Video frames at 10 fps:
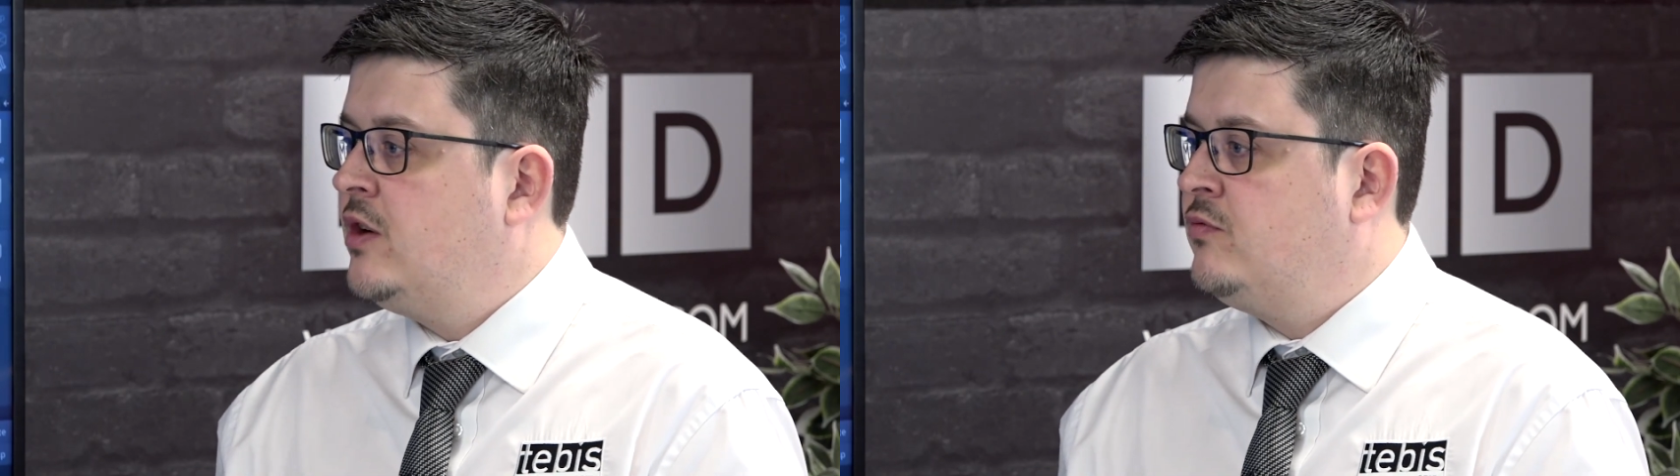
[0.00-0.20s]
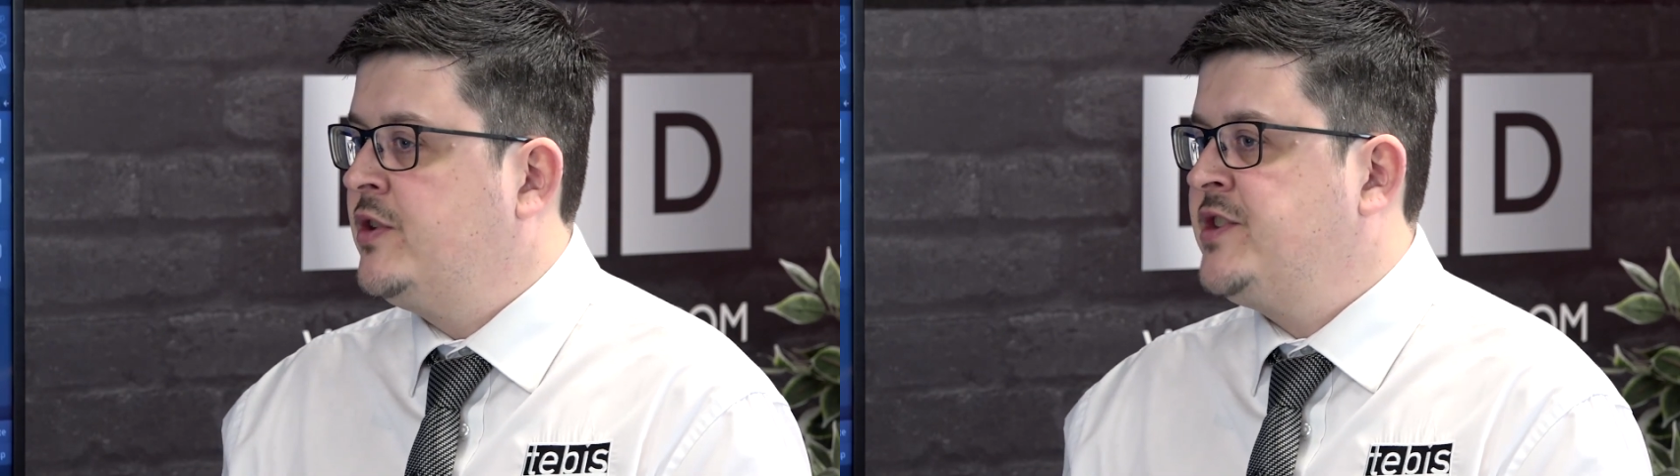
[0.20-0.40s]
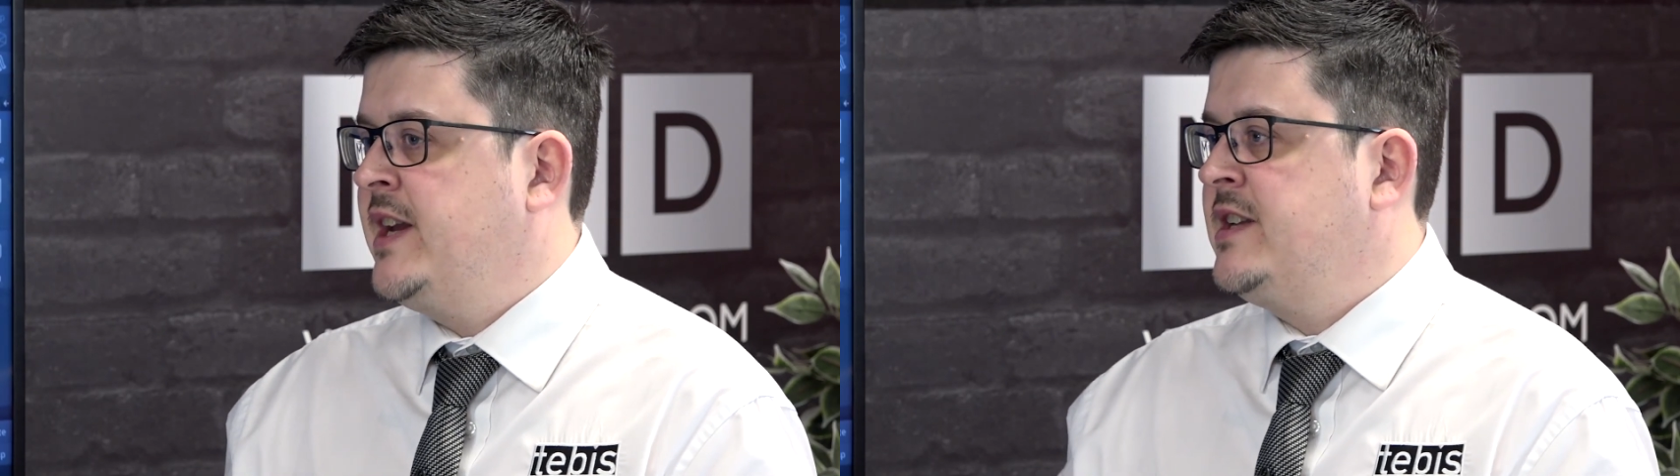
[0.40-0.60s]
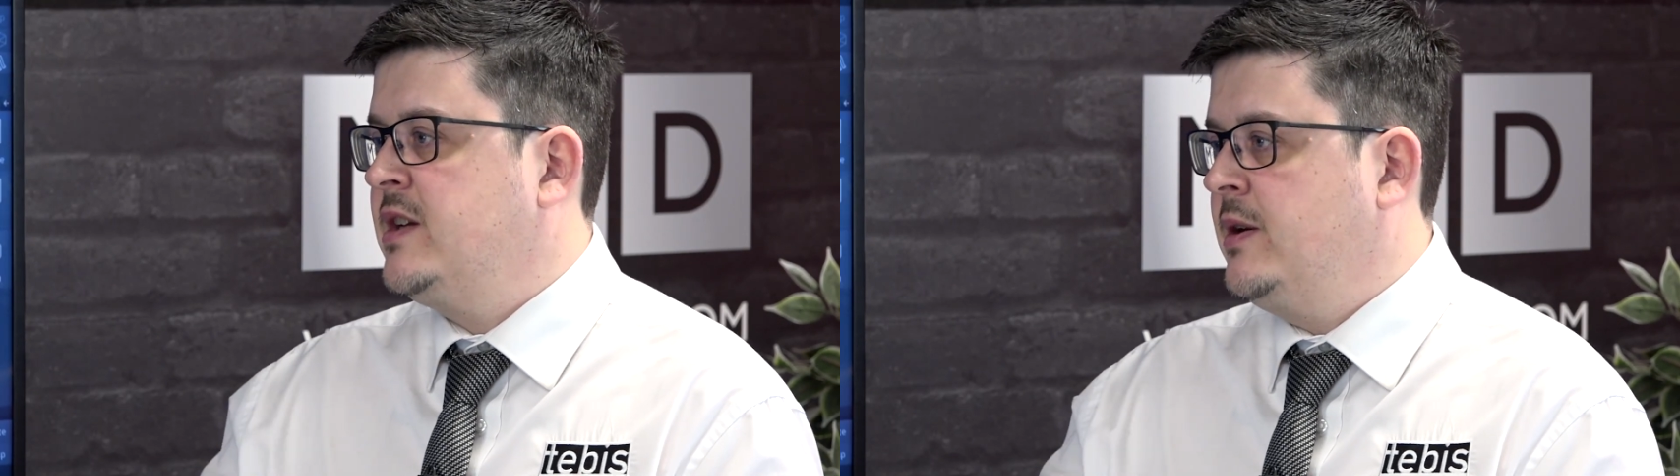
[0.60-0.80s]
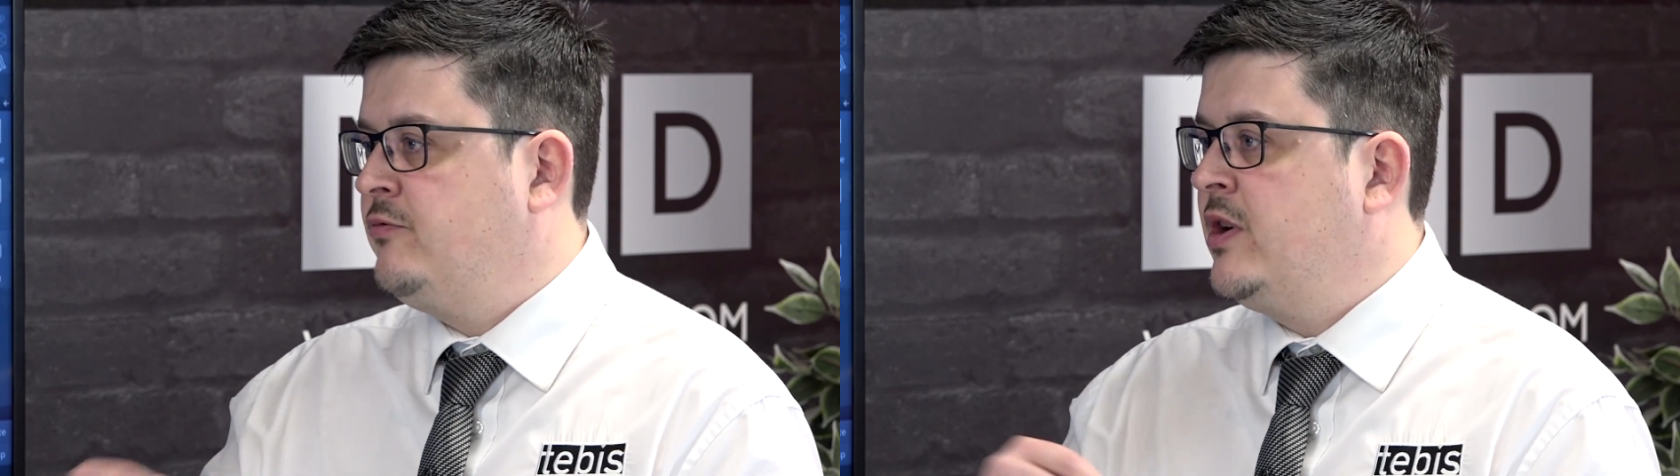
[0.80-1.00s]
rotates
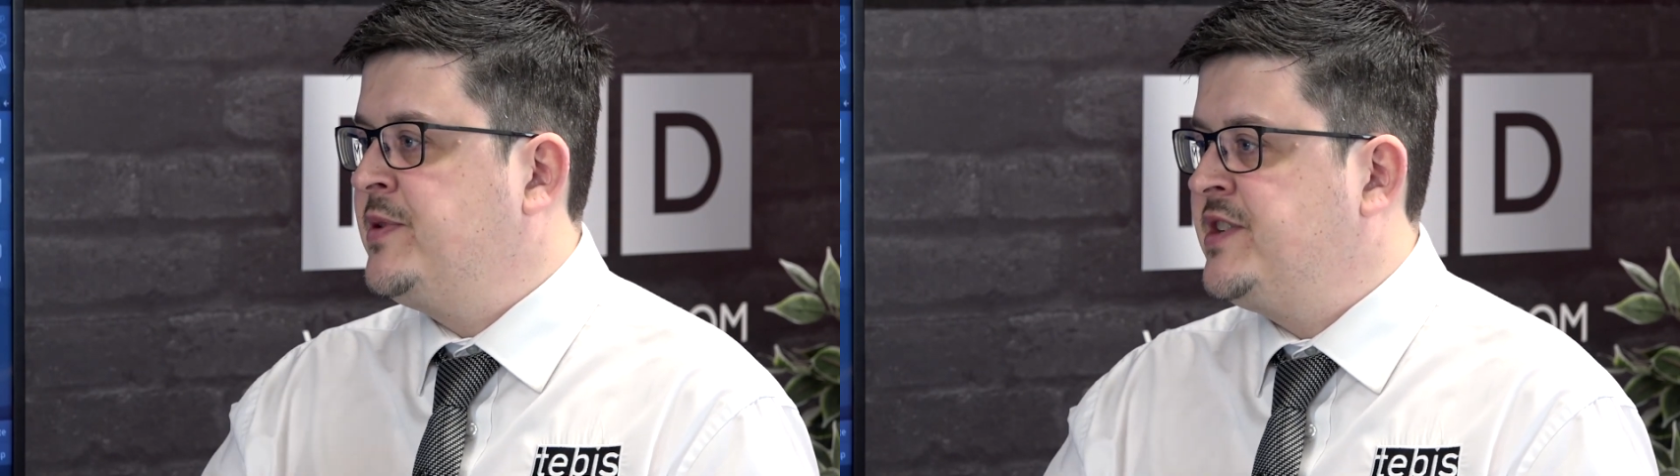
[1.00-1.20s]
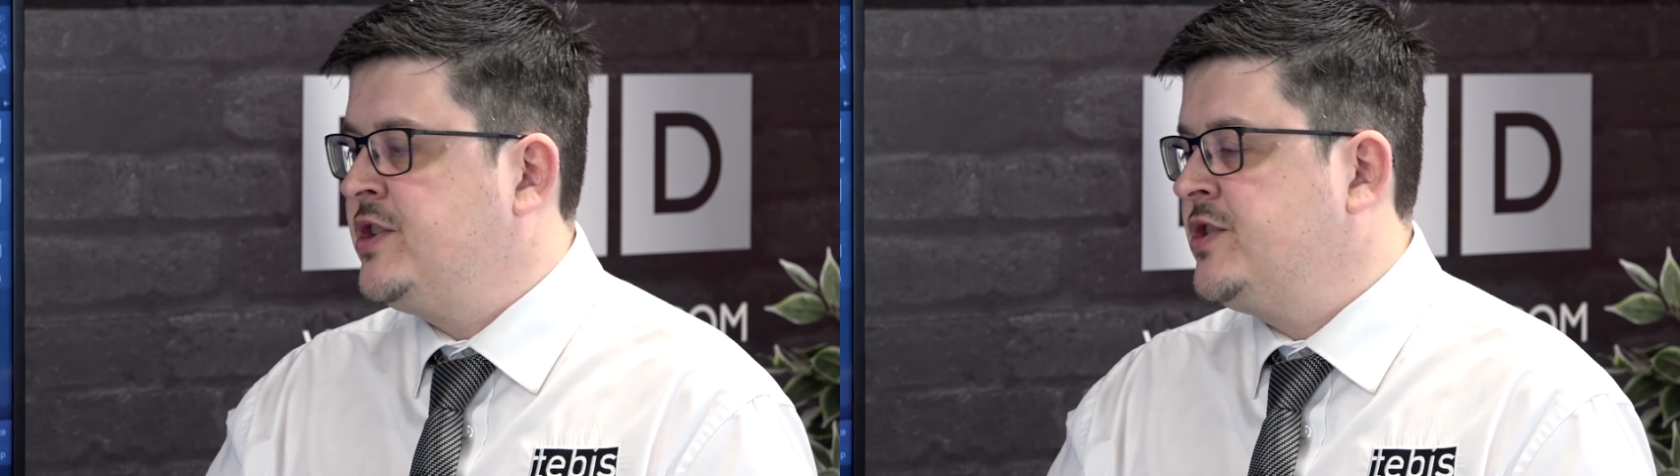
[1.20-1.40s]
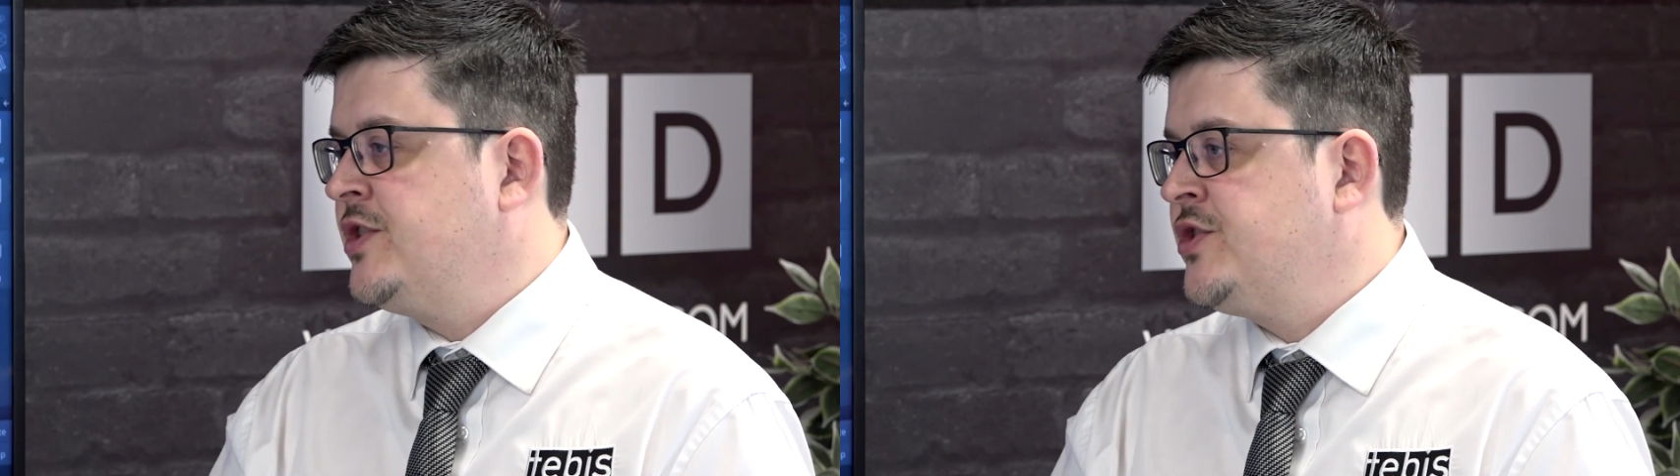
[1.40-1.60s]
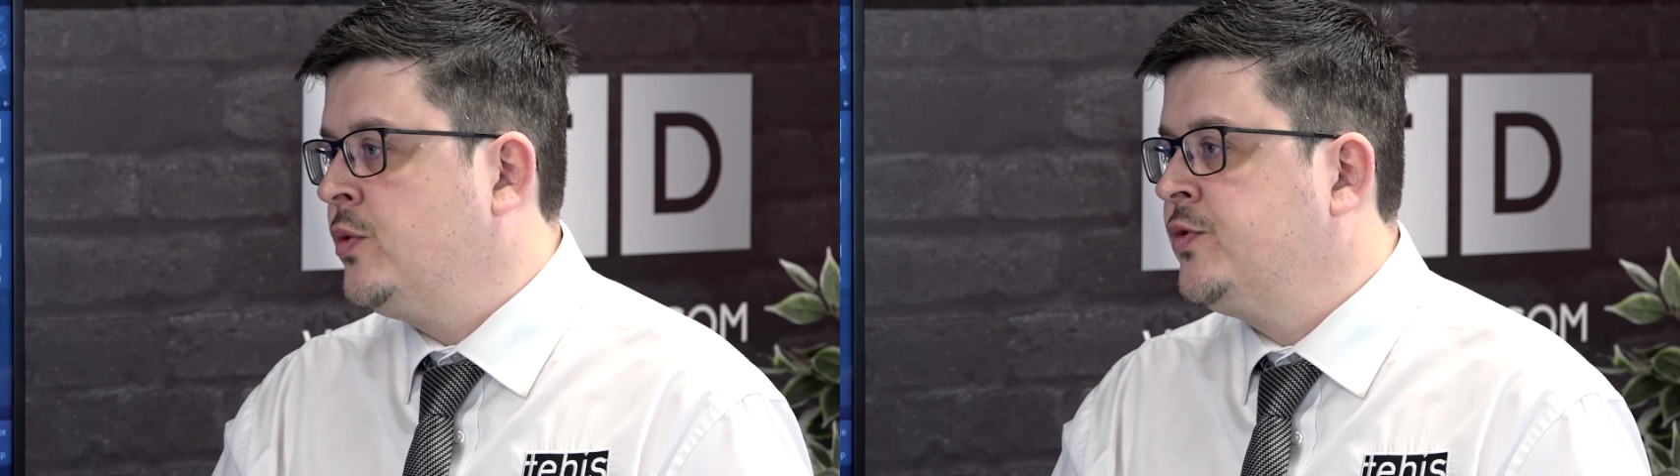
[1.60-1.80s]
and repositions the tool